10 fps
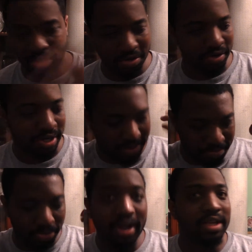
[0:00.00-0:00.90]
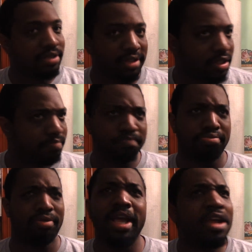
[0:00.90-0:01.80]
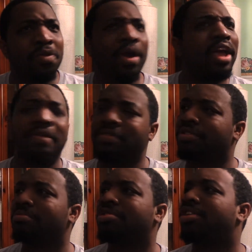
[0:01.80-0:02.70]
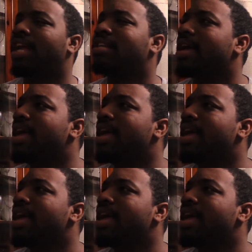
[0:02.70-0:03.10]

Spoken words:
Ghidorah's brain waves or some shit,